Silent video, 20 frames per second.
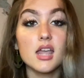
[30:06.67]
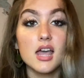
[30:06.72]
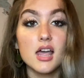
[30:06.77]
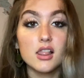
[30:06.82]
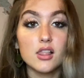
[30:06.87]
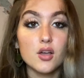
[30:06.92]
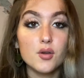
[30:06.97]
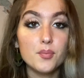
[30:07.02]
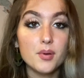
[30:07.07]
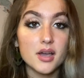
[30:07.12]

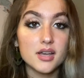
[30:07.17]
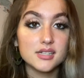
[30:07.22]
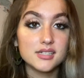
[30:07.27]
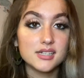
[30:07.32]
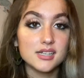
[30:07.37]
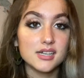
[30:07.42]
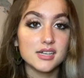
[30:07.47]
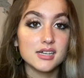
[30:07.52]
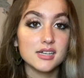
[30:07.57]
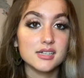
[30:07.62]
Hello,
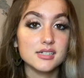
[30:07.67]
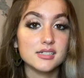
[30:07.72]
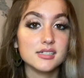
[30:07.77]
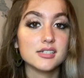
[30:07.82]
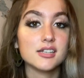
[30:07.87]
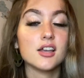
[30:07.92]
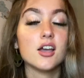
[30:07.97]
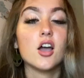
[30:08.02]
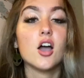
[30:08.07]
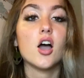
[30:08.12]
Pisces.
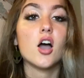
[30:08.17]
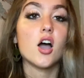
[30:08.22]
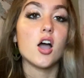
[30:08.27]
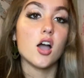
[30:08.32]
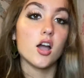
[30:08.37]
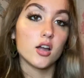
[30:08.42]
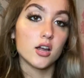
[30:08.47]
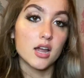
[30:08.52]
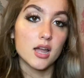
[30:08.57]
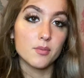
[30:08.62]

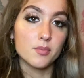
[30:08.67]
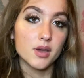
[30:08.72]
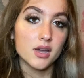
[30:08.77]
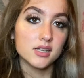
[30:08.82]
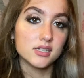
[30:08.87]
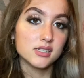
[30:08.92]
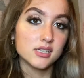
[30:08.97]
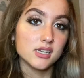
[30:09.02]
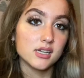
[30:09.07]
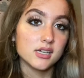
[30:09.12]
Alright,
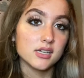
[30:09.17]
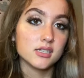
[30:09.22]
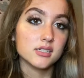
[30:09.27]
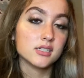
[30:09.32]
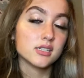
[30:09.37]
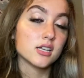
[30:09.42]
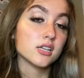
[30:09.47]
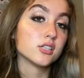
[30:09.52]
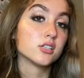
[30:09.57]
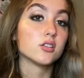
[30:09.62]

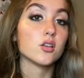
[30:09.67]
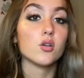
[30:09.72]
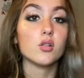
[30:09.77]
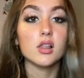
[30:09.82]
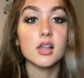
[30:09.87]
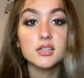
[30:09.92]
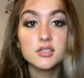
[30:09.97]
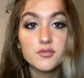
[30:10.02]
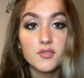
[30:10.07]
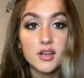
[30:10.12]
Pisces. So
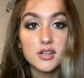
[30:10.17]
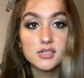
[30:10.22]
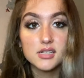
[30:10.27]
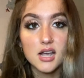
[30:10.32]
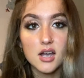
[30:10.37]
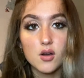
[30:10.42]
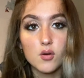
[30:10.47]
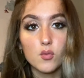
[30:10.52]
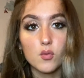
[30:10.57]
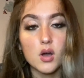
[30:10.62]
let's find
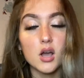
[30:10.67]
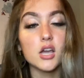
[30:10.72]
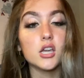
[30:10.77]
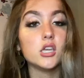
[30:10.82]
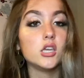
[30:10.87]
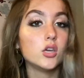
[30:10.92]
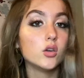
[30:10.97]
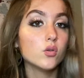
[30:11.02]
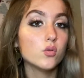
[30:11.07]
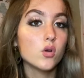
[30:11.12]
out why
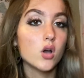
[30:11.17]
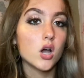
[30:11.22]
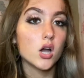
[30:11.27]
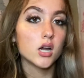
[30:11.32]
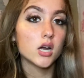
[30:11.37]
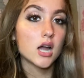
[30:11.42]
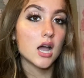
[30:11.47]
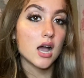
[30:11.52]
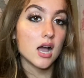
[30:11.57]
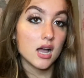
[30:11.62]
you
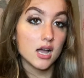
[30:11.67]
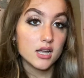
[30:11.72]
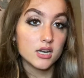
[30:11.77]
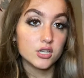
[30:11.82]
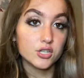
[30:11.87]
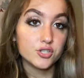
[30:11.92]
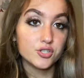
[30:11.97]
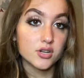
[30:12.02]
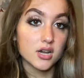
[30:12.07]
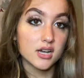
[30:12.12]
are hot and
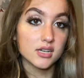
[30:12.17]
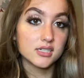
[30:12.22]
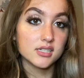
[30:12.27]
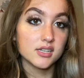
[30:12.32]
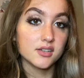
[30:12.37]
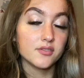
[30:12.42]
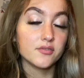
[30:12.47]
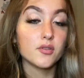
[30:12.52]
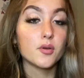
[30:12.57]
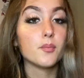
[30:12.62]

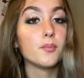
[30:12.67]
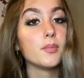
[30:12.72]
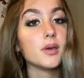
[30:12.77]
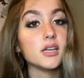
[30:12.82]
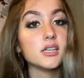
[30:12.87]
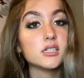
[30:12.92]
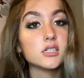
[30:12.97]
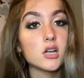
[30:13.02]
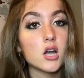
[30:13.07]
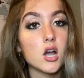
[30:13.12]
attractive
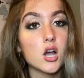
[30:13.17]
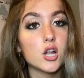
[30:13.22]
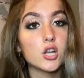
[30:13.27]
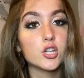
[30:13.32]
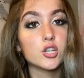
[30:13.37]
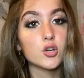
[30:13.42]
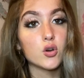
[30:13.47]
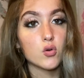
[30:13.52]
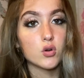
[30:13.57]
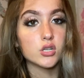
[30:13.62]
based
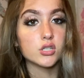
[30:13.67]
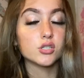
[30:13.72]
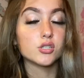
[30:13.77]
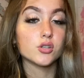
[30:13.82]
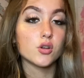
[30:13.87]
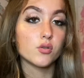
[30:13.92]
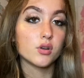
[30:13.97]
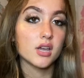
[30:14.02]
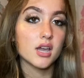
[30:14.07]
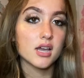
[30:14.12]
on your
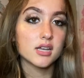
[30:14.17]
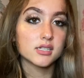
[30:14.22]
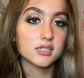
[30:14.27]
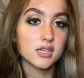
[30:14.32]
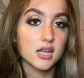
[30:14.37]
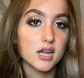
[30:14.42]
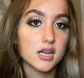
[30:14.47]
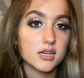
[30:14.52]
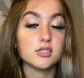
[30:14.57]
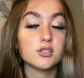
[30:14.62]
zodiac
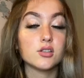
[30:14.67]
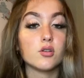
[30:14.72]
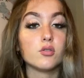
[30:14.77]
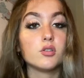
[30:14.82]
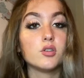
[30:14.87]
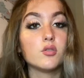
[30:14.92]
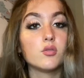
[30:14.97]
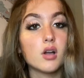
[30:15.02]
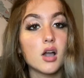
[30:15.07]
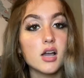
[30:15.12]
sign. So
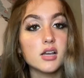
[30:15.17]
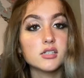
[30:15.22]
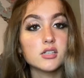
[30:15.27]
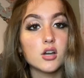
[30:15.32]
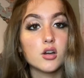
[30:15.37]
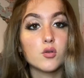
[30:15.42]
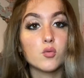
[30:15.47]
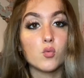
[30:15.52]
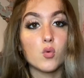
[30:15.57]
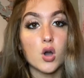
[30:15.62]
you guys
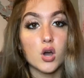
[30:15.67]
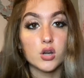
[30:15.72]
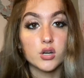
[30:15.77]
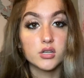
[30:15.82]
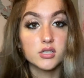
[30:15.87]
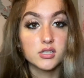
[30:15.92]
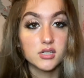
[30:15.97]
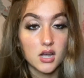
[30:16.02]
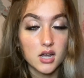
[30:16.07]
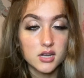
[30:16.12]
are water
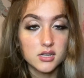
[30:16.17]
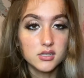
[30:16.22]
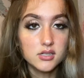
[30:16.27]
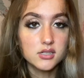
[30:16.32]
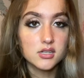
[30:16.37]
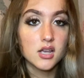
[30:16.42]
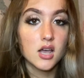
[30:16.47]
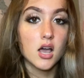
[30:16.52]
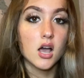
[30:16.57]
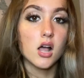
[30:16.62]

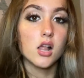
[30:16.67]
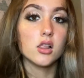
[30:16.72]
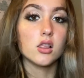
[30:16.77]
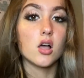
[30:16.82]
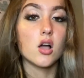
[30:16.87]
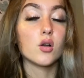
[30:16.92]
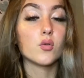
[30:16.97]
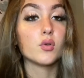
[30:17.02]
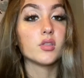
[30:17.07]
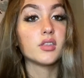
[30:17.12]
signs
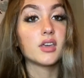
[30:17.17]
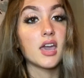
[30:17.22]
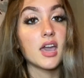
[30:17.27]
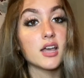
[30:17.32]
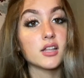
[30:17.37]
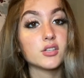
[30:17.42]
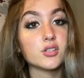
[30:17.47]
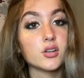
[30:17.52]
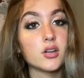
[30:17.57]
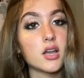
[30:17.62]
along with
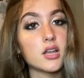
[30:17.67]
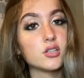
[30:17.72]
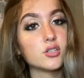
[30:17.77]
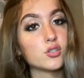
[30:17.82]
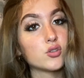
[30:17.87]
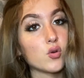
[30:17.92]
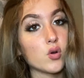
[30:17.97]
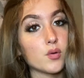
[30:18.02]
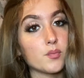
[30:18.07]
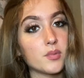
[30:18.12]
Cancer and
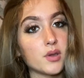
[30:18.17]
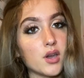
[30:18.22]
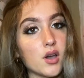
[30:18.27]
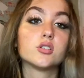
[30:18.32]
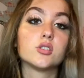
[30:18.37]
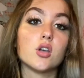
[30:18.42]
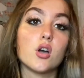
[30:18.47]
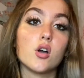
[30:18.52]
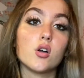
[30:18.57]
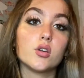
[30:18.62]
Scorpio.
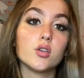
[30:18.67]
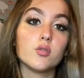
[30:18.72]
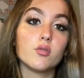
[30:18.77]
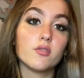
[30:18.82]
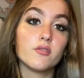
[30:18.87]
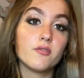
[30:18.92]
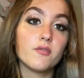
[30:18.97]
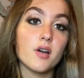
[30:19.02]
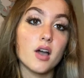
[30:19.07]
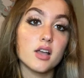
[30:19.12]
So you
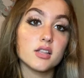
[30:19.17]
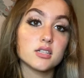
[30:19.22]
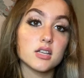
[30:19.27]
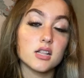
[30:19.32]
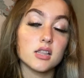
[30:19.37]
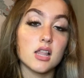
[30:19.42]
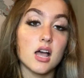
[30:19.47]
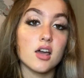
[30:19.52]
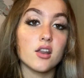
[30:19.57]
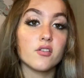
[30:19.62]
would find a
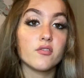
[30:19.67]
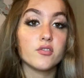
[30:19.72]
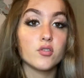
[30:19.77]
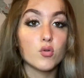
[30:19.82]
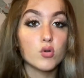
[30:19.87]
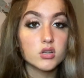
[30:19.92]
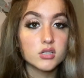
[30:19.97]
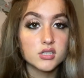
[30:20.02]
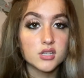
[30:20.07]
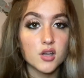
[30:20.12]
lot of
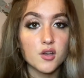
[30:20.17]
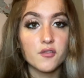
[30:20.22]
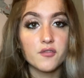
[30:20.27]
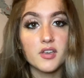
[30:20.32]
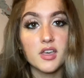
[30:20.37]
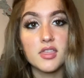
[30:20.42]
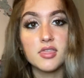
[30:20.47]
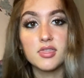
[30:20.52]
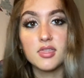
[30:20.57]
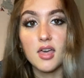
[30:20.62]
yourself
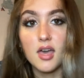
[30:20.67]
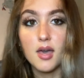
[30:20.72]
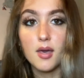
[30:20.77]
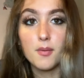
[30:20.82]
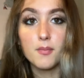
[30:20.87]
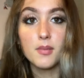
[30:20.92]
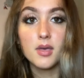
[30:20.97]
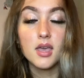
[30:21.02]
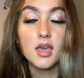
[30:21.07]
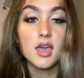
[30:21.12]
in
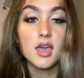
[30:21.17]
them,